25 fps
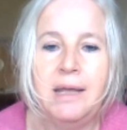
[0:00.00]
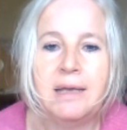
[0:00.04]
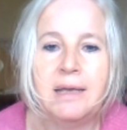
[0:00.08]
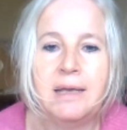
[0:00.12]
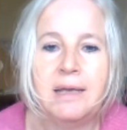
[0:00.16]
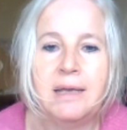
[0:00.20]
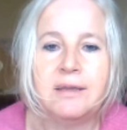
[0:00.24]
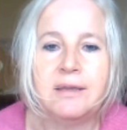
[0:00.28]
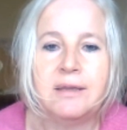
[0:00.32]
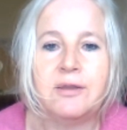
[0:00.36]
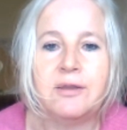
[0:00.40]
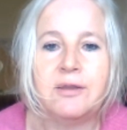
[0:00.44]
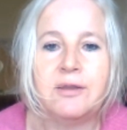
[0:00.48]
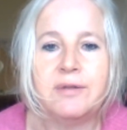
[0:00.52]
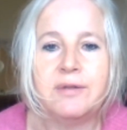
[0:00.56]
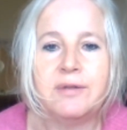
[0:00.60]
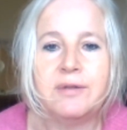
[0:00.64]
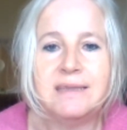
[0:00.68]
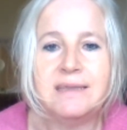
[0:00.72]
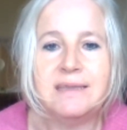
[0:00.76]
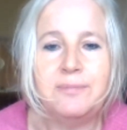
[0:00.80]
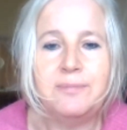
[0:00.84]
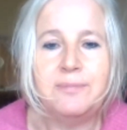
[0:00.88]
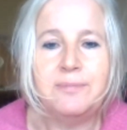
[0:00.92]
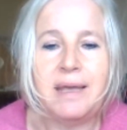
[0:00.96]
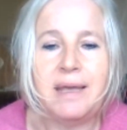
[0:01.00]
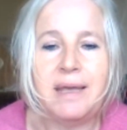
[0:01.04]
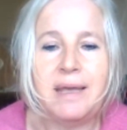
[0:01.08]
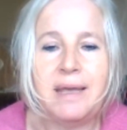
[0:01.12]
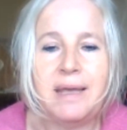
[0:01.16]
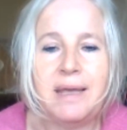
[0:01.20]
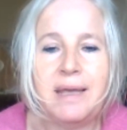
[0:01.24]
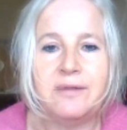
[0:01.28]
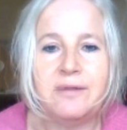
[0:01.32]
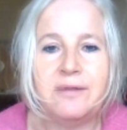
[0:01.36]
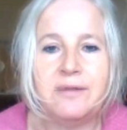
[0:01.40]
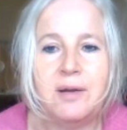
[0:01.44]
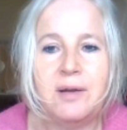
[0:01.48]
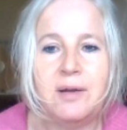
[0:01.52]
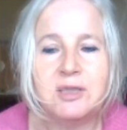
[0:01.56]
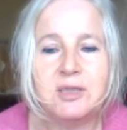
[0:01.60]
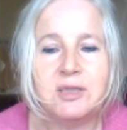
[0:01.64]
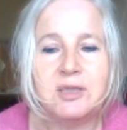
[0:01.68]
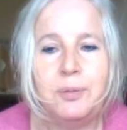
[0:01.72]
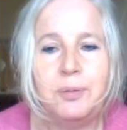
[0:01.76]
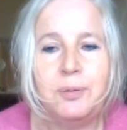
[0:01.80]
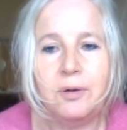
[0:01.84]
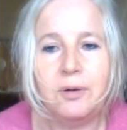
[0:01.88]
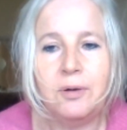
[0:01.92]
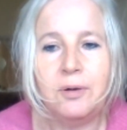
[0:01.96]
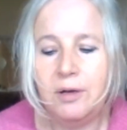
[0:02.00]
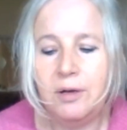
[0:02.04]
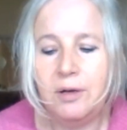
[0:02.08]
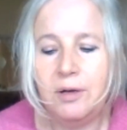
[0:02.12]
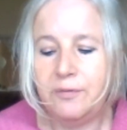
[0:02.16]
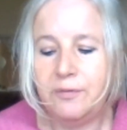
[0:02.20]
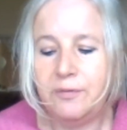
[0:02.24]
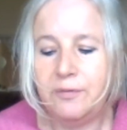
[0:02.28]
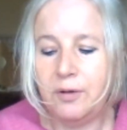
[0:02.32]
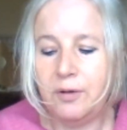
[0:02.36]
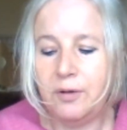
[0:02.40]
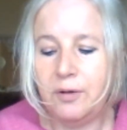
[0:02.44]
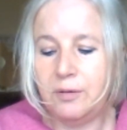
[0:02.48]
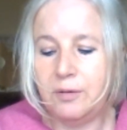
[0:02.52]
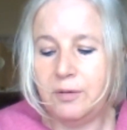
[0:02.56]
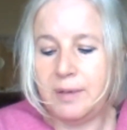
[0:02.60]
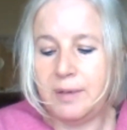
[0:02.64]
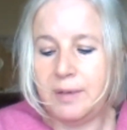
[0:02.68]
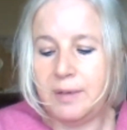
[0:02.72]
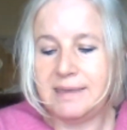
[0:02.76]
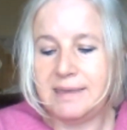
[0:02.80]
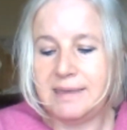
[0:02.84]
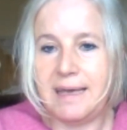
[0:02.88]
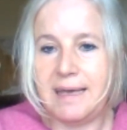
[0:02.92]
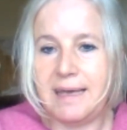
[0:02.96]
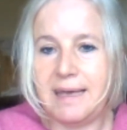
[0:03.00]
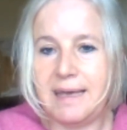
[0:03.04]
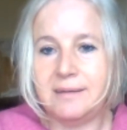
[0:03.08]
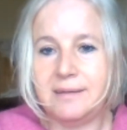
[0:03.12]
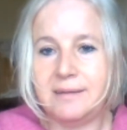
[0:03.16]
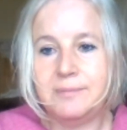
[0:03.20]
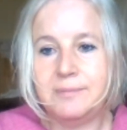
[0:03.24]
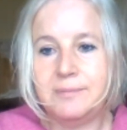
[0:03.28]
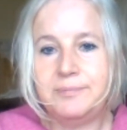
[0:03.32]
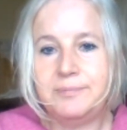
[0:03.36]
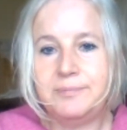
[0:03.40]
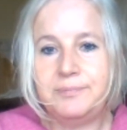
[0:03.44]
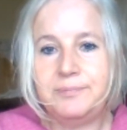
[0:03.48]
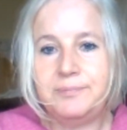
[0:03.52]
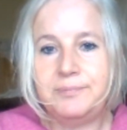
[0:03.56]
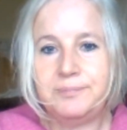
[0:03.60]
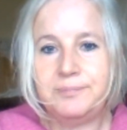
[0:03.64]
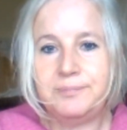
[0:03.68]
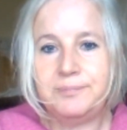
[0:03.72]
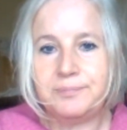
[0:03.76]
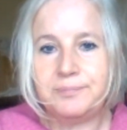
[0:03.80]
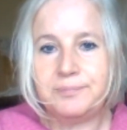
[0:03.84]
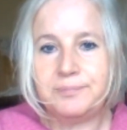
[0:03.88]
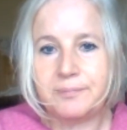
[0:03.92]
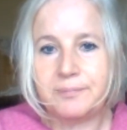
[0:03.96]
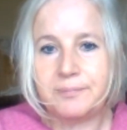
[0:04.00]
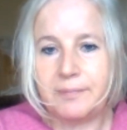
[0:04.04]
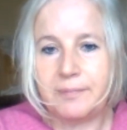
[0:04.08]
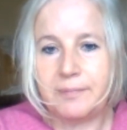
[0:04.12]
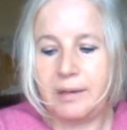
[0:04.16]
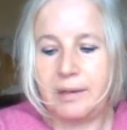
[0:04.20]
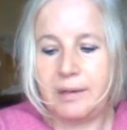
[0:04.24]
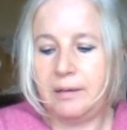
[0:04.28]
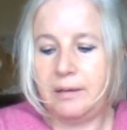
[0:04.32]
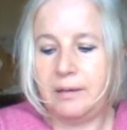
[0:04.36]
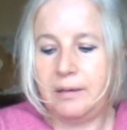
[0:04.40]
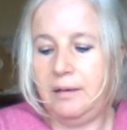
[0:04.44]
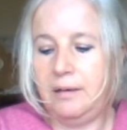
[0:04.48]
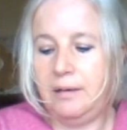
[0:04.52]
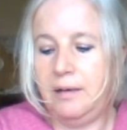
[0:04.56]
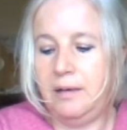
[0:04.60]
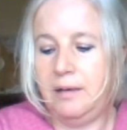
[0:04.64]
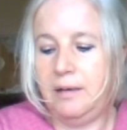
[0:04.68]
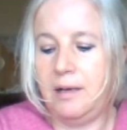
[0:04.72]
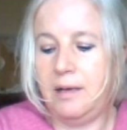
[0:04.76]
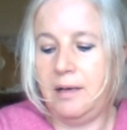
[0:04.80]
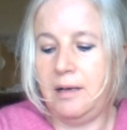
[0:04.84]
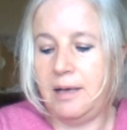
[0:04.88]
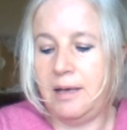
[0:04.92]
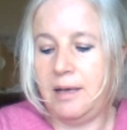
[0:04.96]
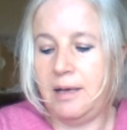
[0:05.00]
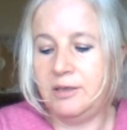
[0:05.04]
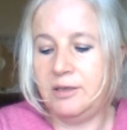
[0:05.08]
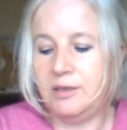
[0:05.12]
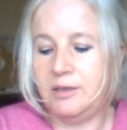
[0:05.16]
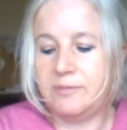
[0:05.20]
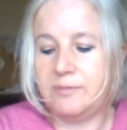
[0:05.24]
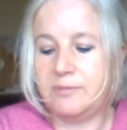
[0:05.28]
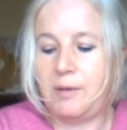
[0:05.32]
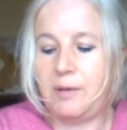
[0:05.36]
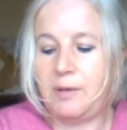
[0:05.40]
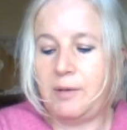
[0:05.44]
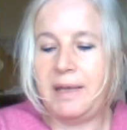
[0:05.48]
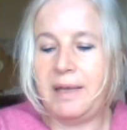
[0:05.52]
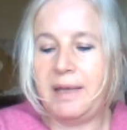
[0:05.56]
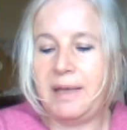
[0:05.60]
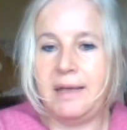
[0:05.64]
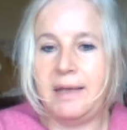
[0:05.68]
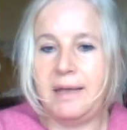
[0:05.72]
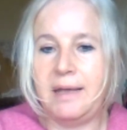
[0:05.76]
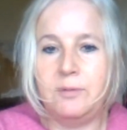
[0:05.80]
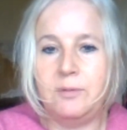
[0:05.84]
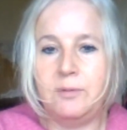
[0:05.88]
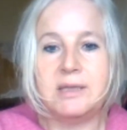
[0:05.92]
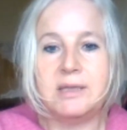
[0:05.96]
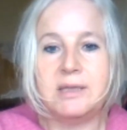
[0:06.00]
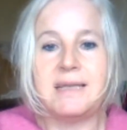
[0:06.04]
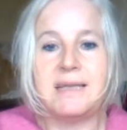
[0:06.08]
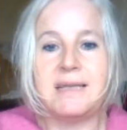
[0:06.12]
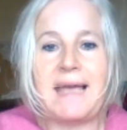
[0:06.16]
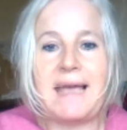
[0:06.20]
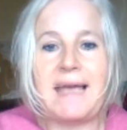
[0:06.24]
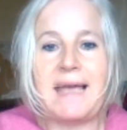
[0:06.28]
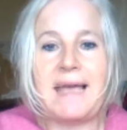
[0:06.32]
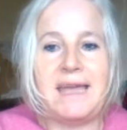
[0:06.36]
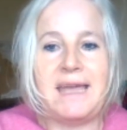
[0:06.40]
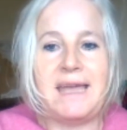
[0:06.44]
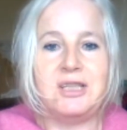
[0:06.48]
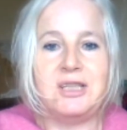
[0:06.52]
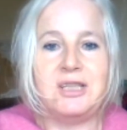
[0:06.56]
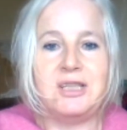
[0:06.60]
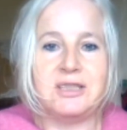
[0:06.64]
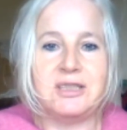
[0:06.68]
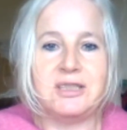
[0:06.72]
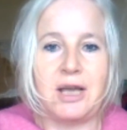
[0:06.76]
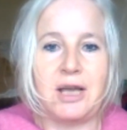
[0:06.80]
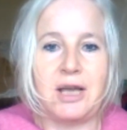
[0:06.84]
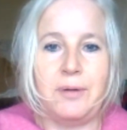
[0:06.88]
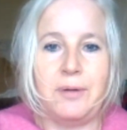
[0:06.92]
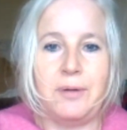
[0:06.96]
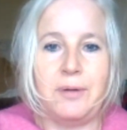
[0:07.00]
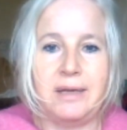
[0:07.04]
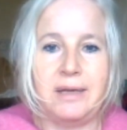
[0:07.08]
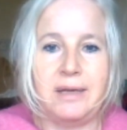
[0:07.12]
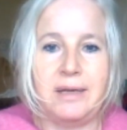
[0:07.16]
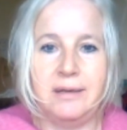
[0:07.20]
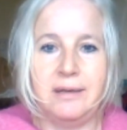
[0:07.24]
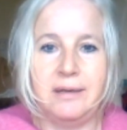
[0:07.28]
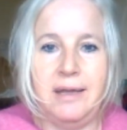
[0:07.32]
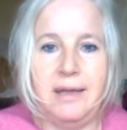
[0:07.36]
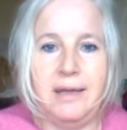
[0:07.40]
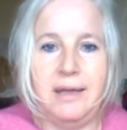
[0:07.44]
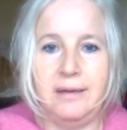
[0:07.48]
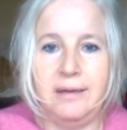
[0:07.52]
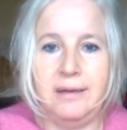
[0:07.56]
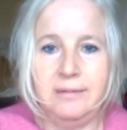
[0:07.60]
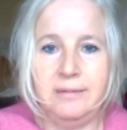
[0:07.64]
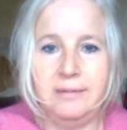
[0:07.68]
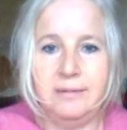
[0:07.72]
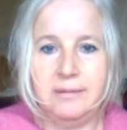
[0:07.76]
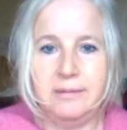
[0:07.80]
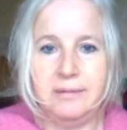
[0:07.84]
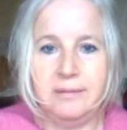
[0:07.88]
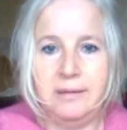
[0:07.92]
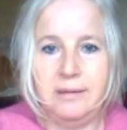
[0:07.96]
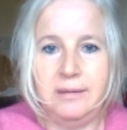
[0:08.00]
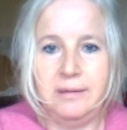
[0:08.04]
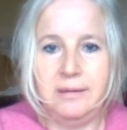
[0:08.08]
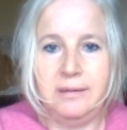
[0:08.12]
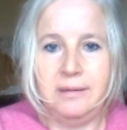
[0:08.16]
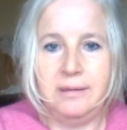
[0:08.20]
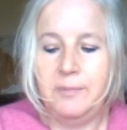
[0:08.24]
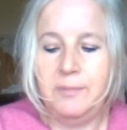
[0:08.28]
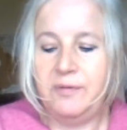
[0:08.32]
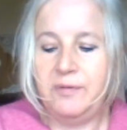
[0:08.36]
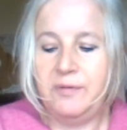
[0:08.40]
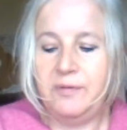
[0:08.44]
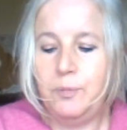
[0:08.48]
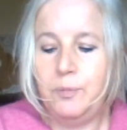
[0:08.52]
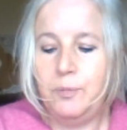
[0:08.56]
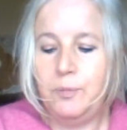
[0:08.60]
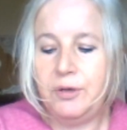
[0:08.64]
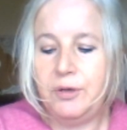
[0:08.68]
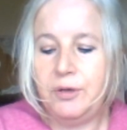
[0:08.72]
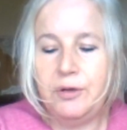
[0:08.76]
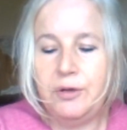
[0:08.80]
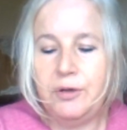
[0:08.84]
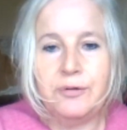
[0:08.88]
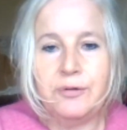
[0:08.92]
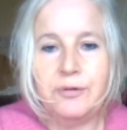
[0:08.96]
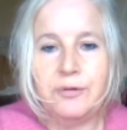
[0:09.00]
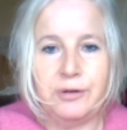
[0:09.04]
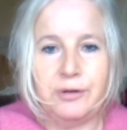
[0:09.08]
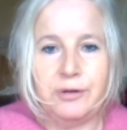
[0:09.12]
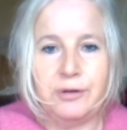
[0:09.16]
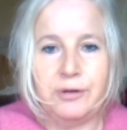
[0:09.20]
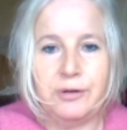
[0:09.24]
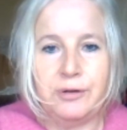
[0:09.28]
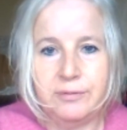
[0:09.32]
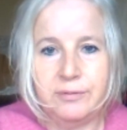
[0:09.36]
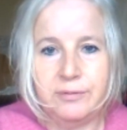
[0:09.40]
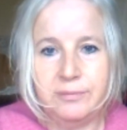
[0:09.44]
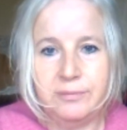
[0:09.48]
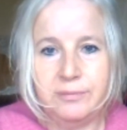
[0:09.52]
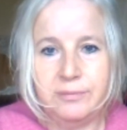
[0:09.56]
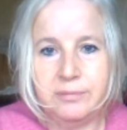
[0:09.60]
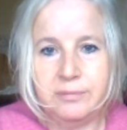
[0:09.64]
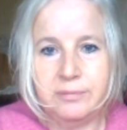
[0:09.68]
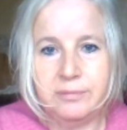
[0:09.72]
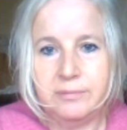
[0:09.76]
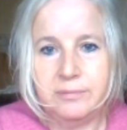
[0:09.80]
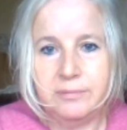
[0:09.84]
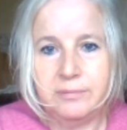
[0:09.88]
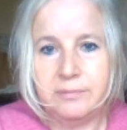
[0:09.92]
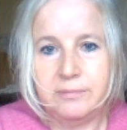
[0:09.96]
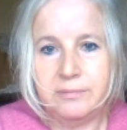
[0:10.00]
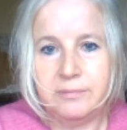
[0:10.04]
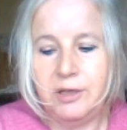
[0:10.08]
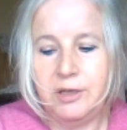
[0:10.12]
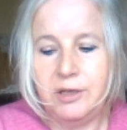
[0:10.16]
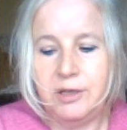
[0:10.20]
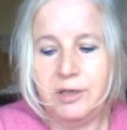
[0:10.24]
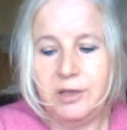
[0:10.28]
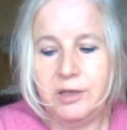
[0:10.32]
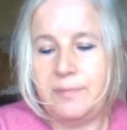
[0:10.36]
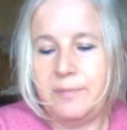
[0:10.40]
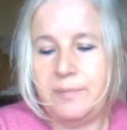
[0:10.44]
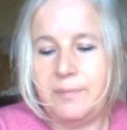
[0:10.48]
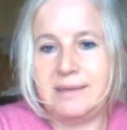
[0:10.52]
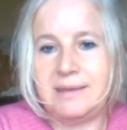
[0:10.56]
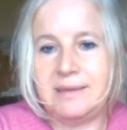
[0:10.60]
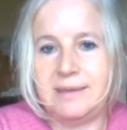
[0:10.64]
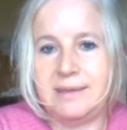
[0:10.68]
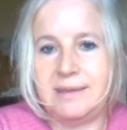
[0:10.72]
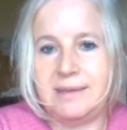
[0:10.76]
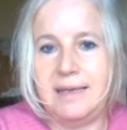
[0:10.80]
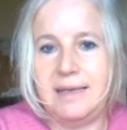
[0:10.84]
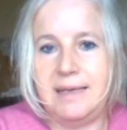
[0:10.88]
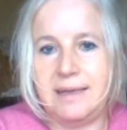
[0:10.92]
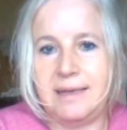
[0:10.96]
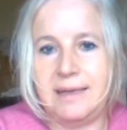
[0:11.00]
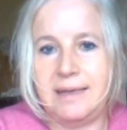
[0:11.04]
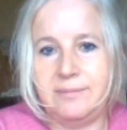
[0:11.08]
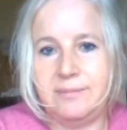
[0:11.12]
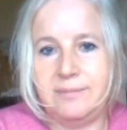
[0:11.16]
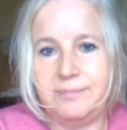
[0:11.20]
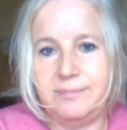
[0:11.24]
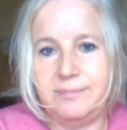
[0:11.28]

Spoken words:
Now, the reason being that if I was to put olive oil on my skin and just rub it in, it would just take ages to go in. Yeah. But if you put urine on, the urine makes it sink in.